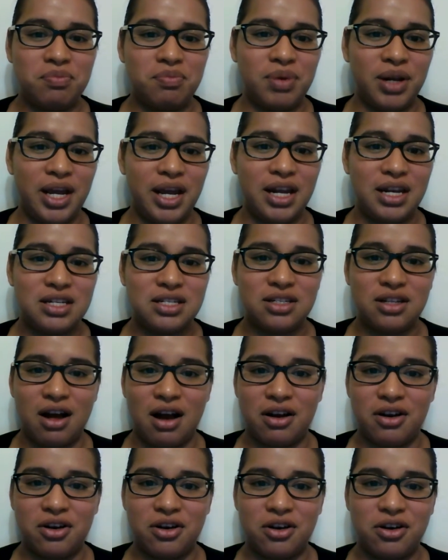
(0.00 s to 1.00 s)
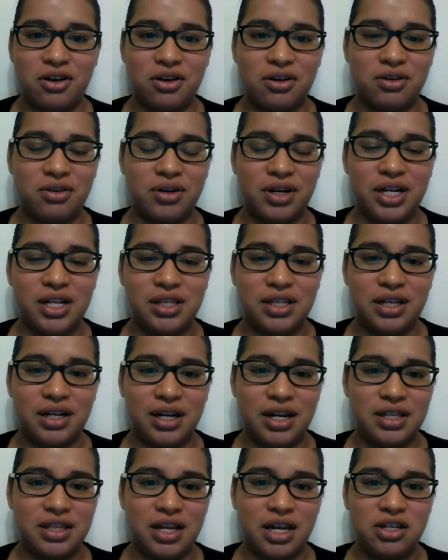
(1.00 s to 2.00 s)
playing soccer or anything
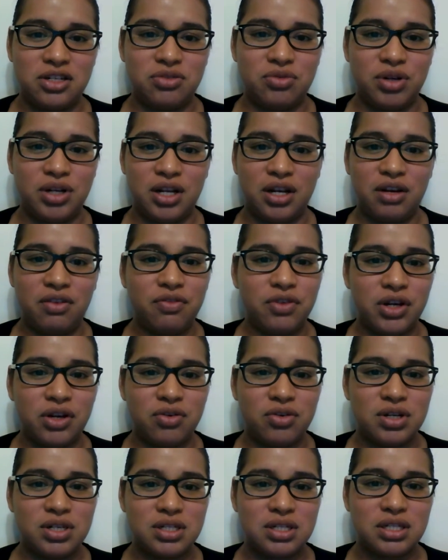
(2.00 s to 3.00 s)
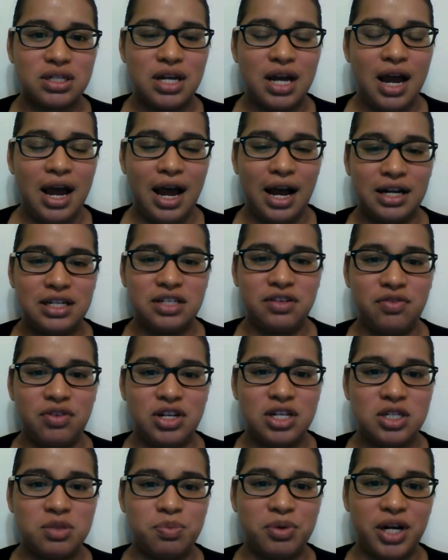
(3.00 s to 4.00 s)
like that, doing any vigorous
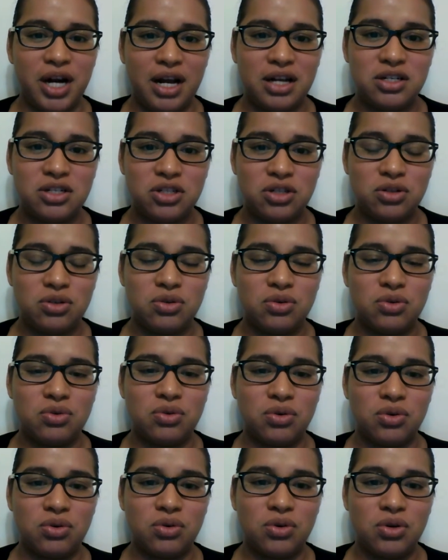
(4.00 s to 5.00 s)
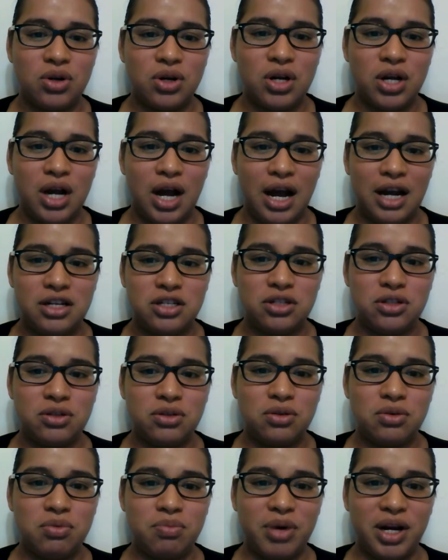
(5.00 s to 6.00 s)
activities, but I do
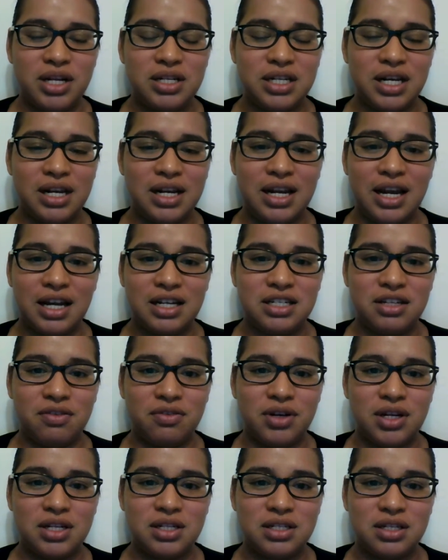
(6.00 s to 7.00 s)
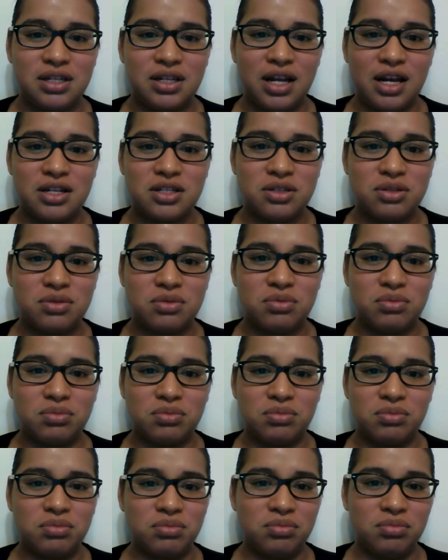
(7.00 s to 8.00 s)
my daily activities, and that's
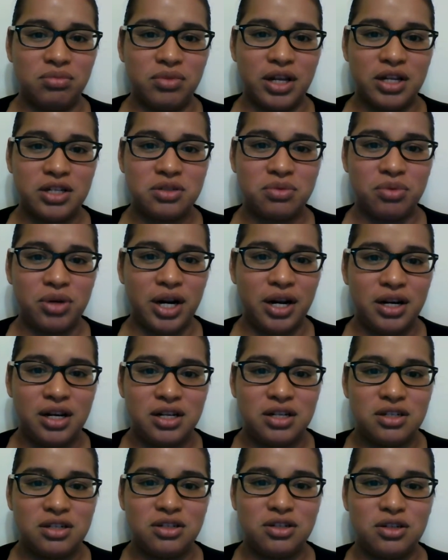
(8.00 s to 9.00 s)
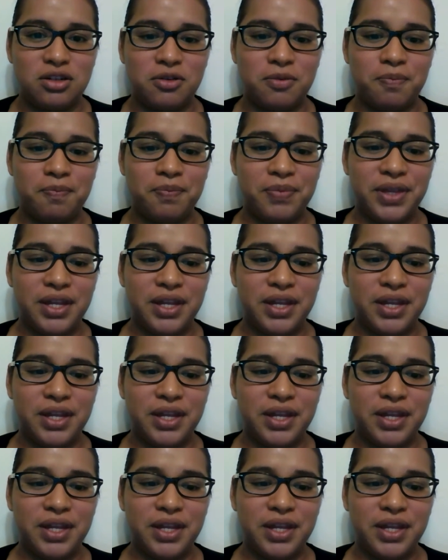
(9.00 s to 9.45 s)
what I need to do.